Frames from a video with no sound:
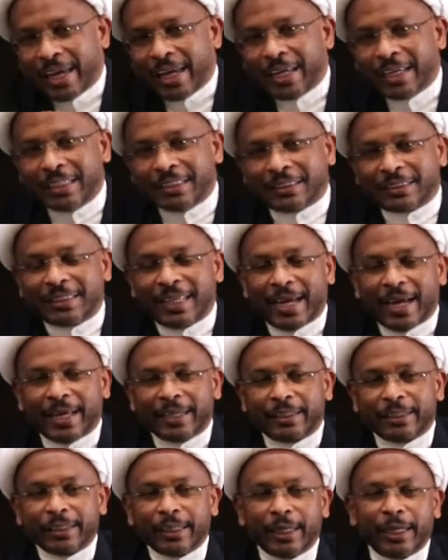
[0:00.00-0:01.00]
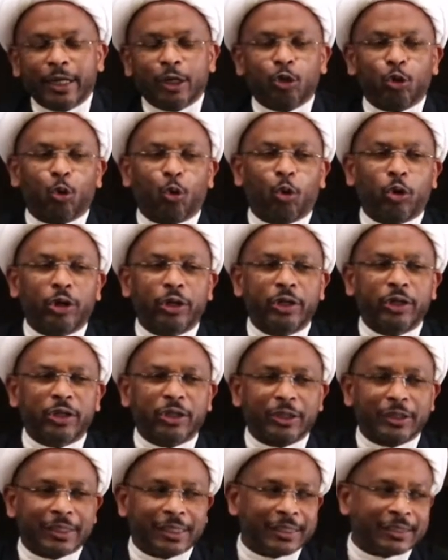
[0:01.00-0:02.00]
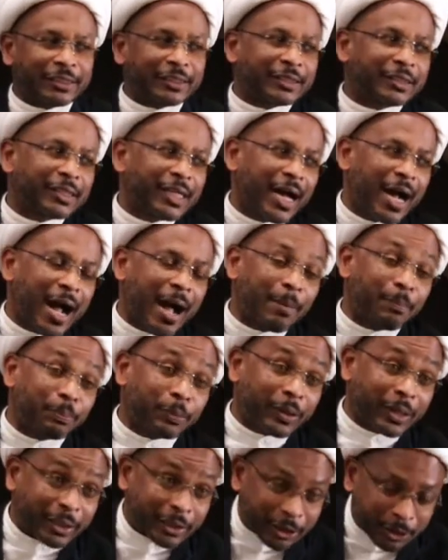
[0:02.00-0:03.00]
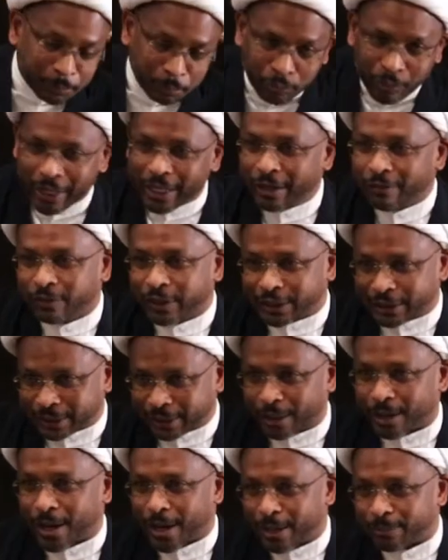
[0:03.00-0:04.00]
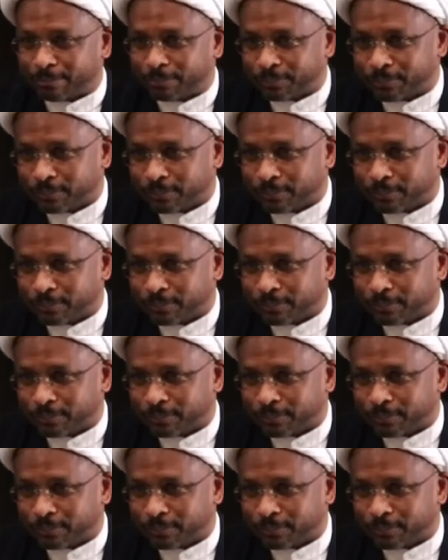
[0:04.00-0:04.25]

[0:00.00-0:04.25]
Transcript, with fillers: is that in order to stop the spread of Islam,